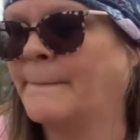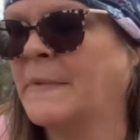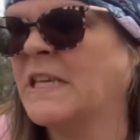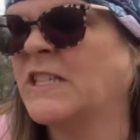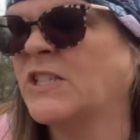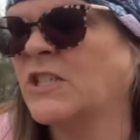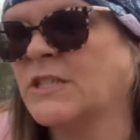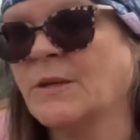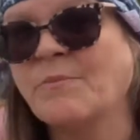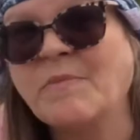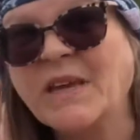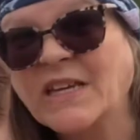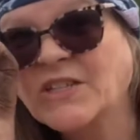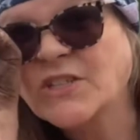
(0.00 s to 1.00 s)
It's just a
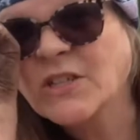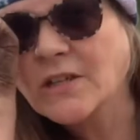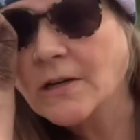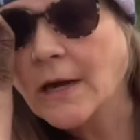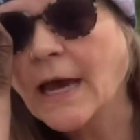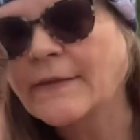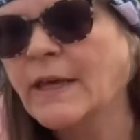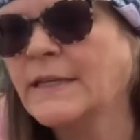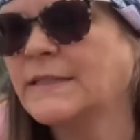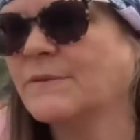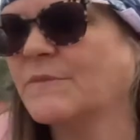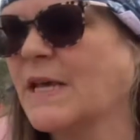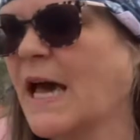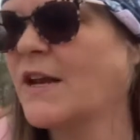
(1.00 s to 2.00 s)
mixture. I think
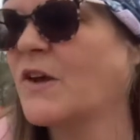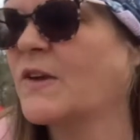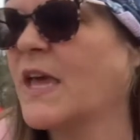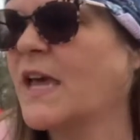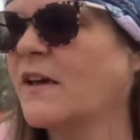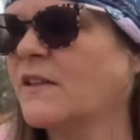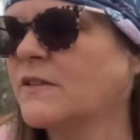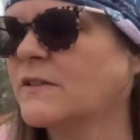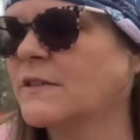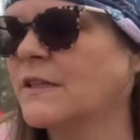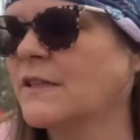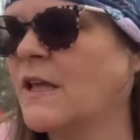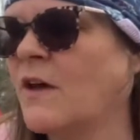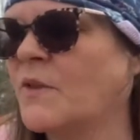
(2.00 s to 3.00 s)
some dino kale
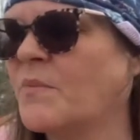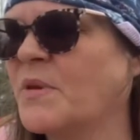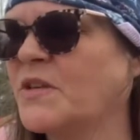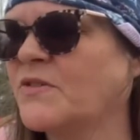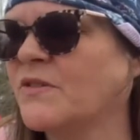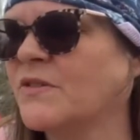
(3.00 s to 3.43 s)
on the picture.